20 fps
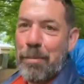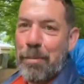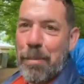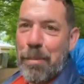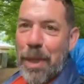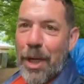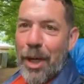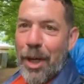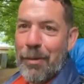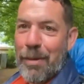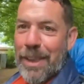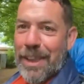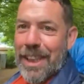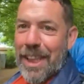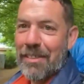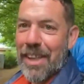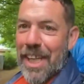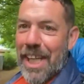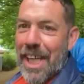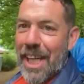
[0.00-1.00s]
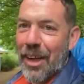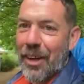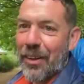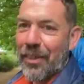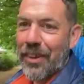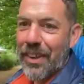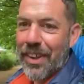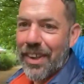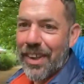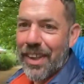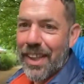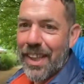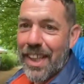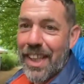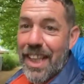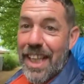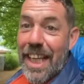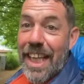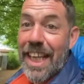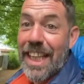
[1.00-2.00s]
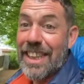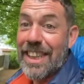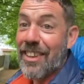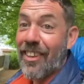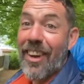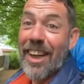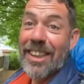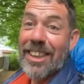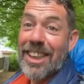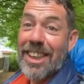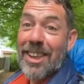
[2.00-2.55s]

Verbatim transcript: behind me is another hill. It's directed